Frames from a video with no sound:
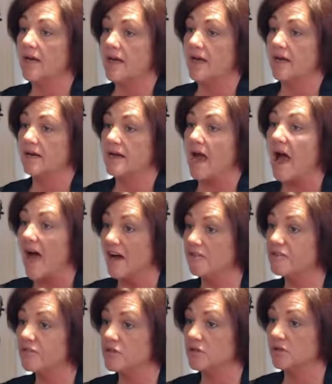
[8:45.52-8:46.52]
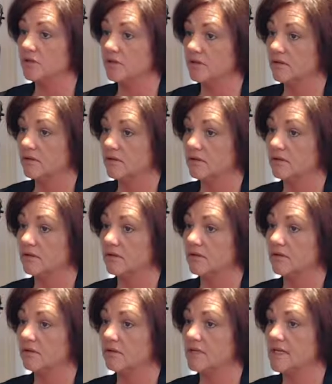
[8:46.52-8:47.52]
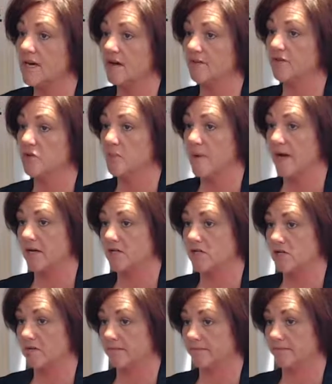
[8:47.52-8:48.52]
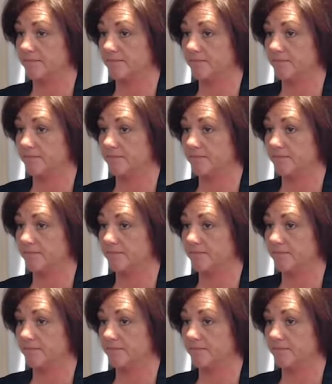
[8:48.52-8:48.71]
and after the aftermatch.